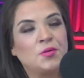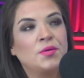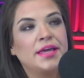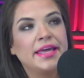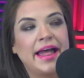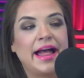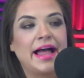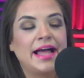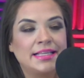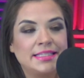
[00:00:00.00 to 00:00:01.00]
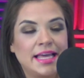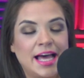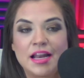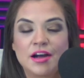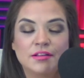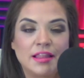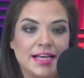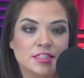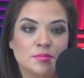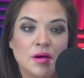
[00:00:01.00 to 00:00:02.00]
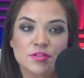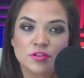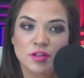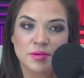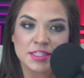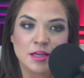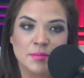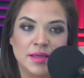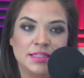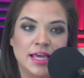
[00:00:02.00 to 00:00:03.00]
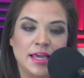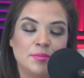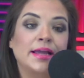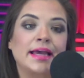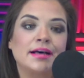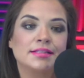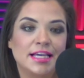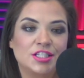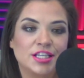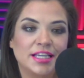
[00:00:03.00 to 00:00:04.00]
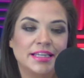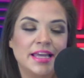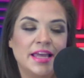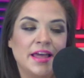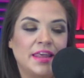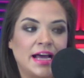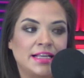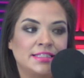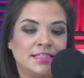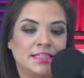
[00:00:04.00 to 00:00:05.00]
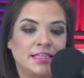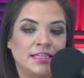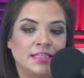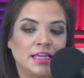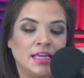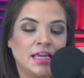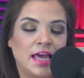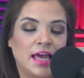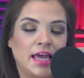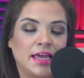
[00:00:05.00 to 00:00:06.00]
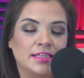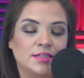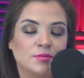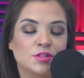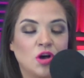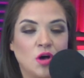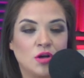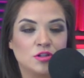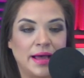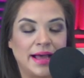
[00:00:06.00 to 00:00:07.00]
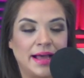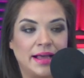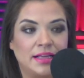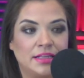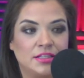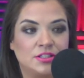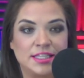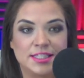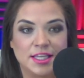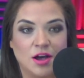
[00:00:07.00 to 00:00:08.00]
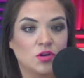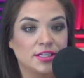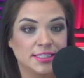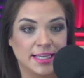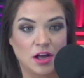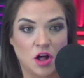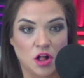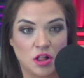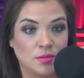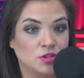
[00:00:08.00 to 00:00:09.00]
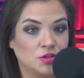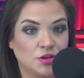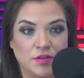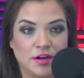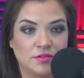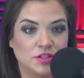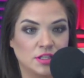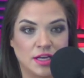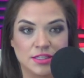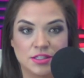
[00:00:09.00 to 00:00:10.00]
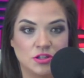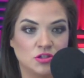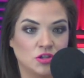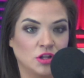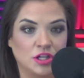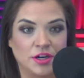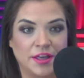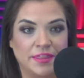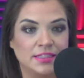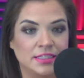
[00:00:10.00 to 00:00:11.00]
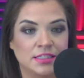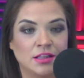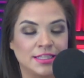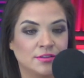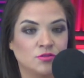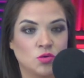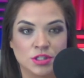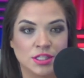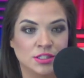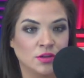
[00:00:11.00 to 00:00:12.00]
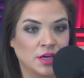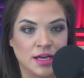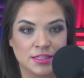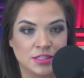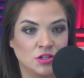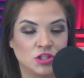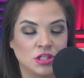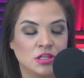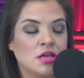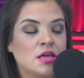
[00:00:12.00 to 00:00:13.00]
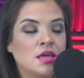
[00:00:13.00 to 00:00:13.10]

We had at our last Moms for Liberty Summit a breakout session that I attended, and it was taught by J.C. Hall, Chris Ann Hall, who I'm sure you've heard of. She's a constitutional attorney that does lots of courses on the Constitution.